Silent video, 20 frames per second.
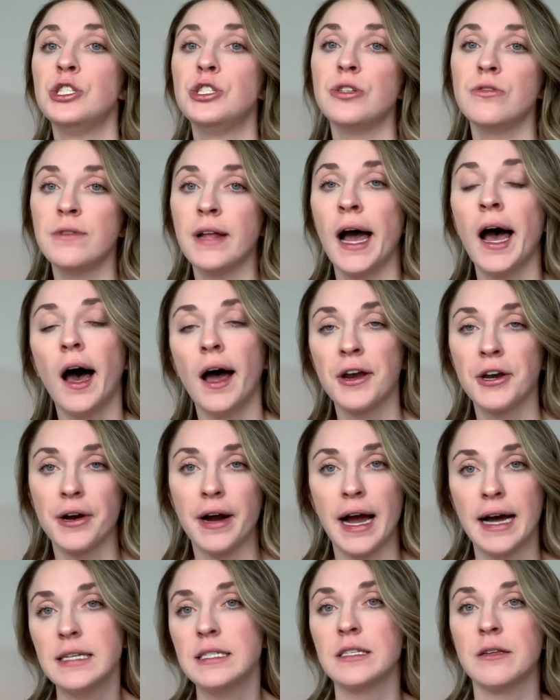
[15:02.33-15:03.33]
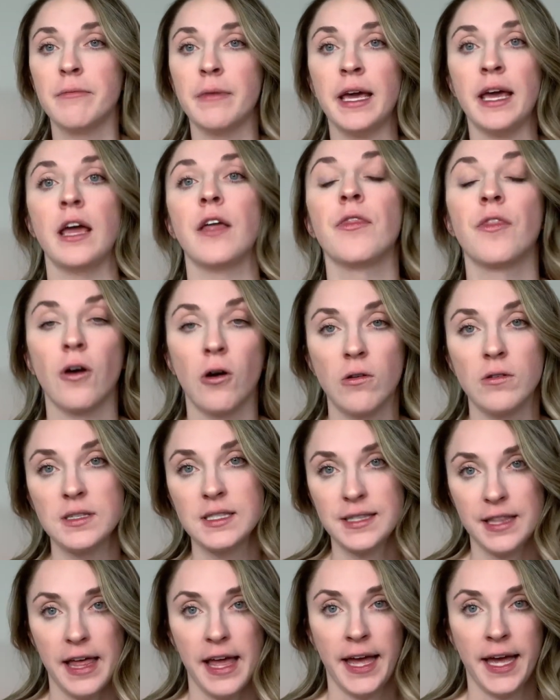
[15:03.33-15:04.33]
do not underestimate those
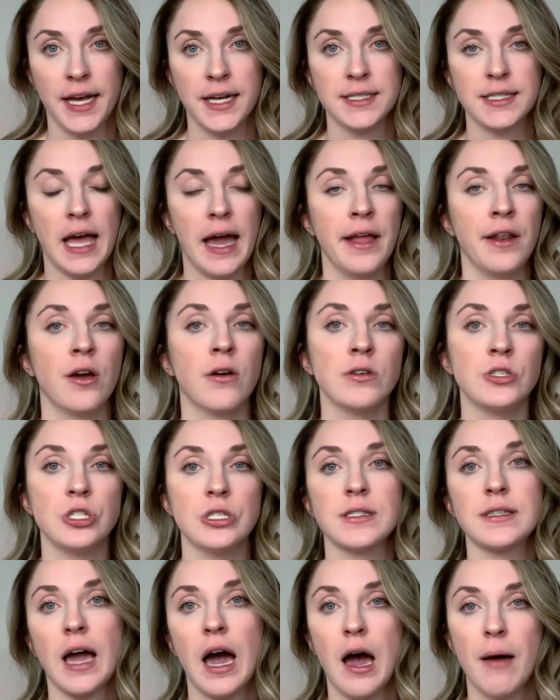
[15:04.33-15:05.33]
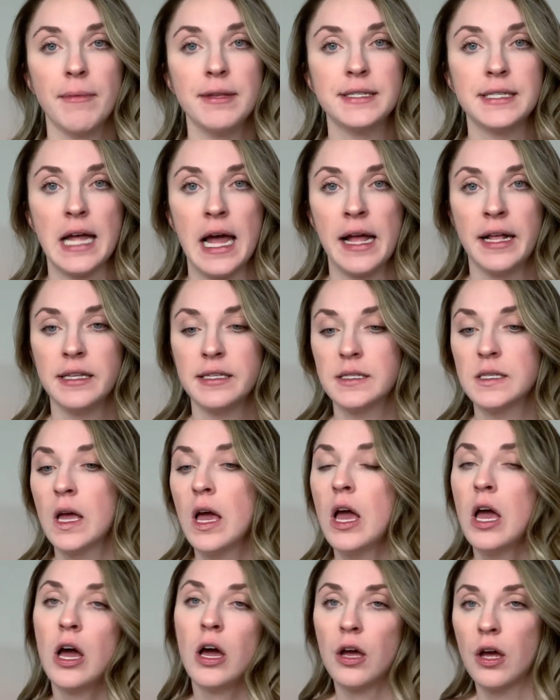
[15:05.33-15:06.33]
things. I know it's just common sense.
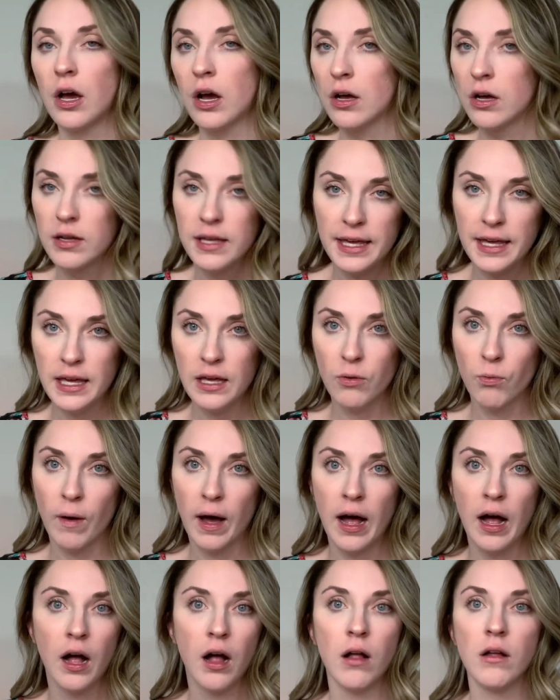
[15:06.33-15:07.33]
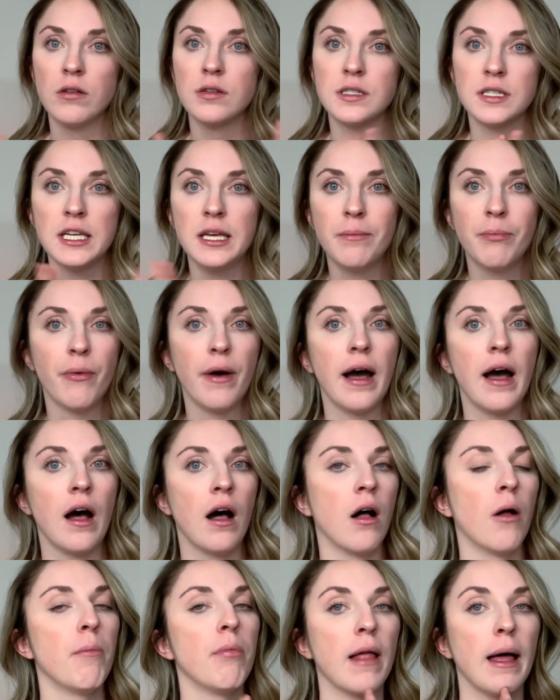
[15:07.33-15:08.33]
Eat well, sleep
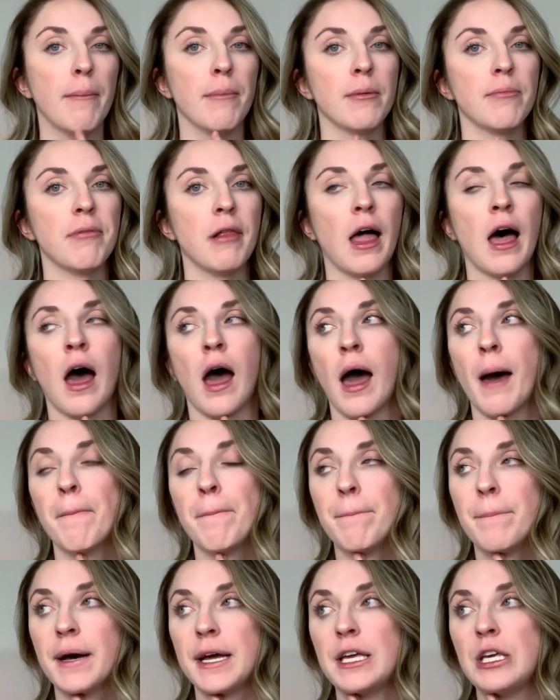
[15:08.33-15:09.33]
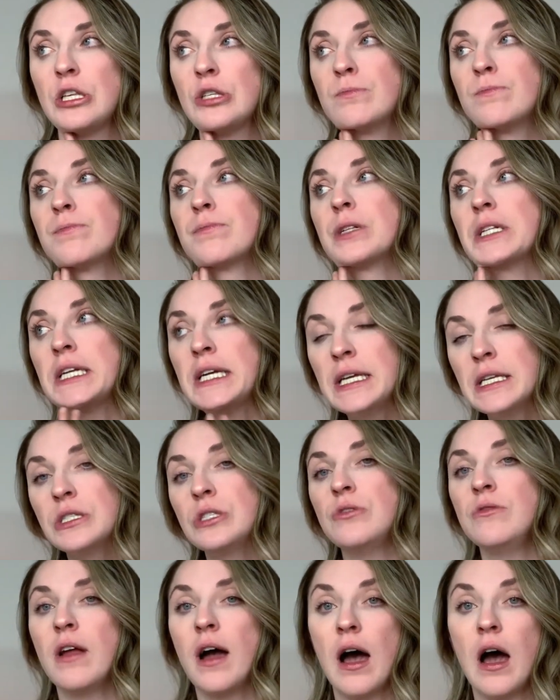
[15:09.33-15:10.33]
well, blah, blah, blah. But please
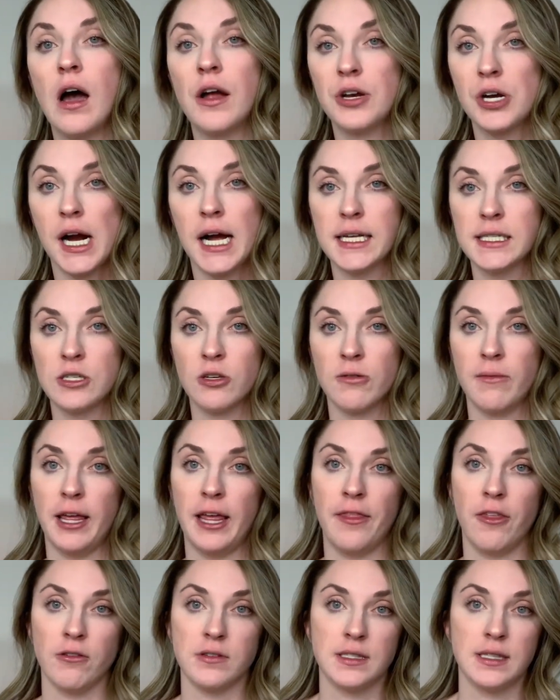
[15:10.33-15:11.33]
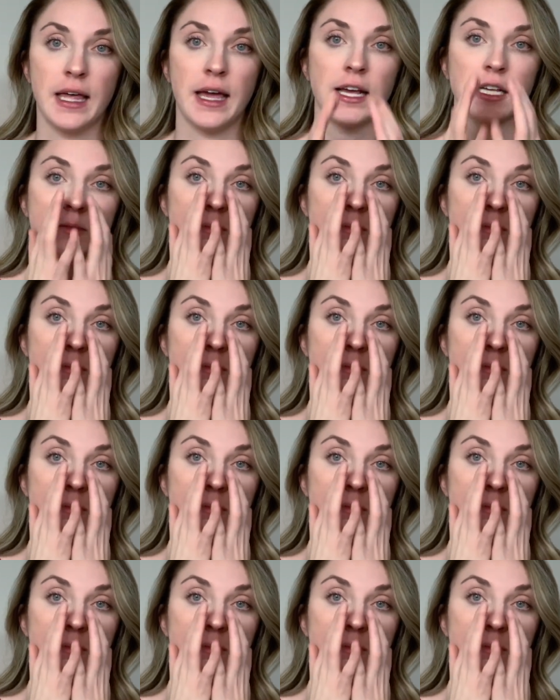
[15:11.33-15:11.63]
do not underestimate those things,